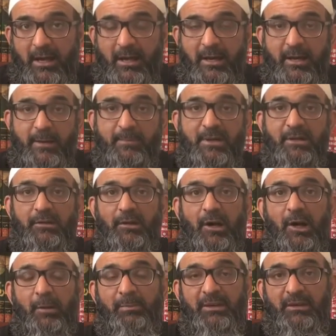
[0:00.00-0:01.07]
It means
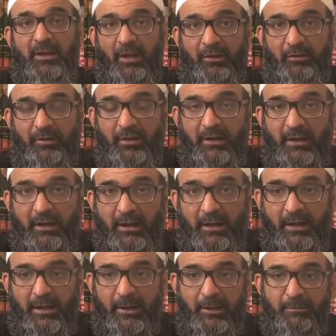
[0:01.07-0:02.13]
arbitration.
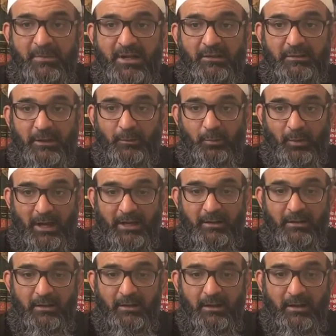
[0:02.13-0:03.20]
It means that
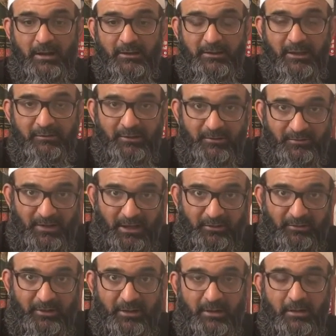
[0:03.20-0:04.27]
when there is
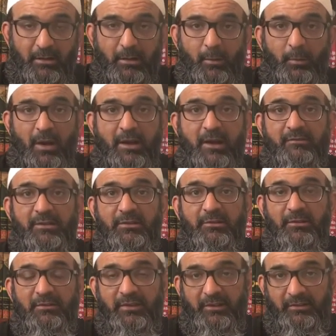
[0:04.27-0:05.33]
friction, when there is
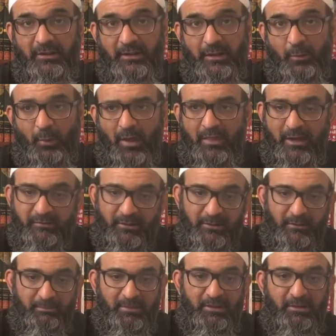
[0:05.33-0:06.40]
division, when there is
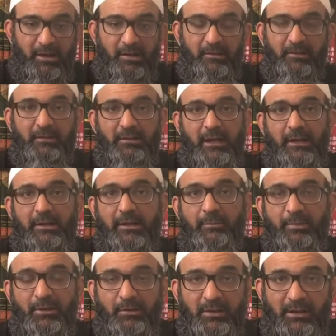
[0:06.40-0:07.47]
misunderstanding
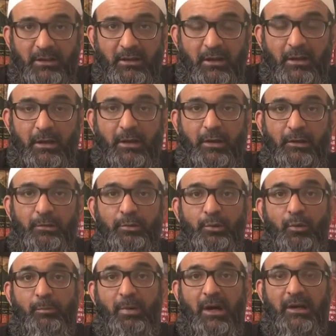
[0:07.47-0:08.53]
between
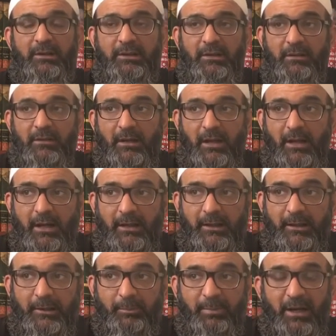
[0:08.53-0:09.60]
two parties,
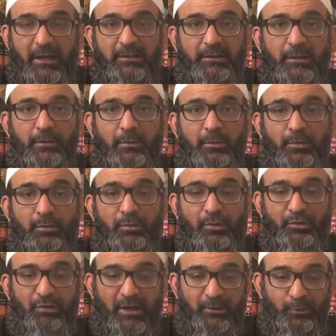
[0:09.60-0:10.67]
then the person who
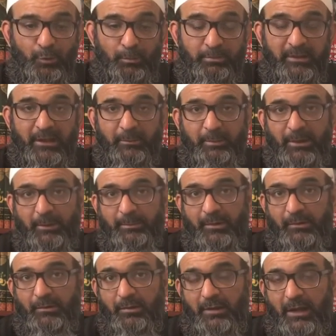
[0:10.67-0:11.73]
tries to bring people
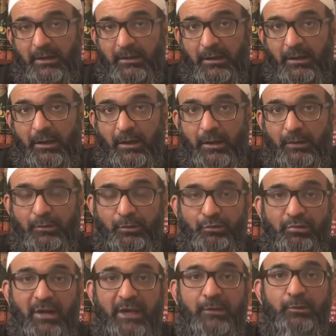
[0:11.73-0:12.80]
together, to
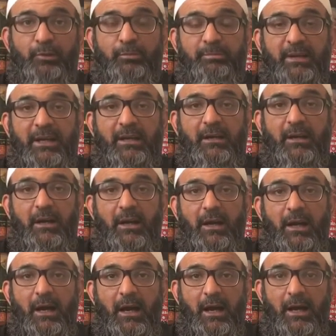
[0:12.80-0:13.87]
try to bring
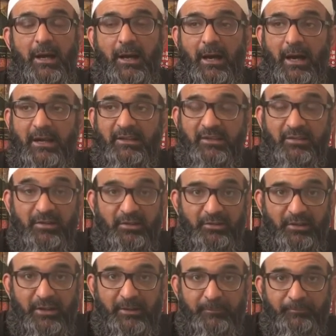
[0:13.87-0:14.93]
a
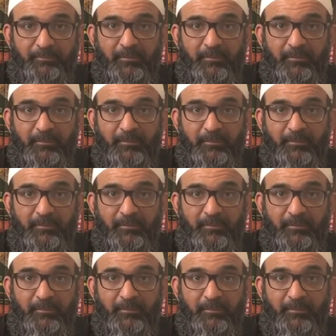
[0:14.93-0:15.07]
decision,